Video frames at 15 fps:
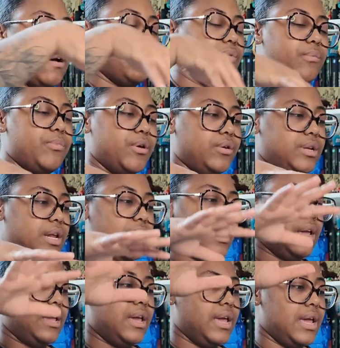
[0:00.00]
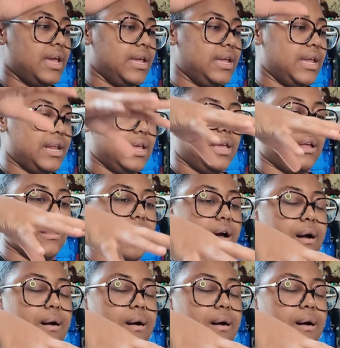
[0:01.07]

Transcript: of the building, getting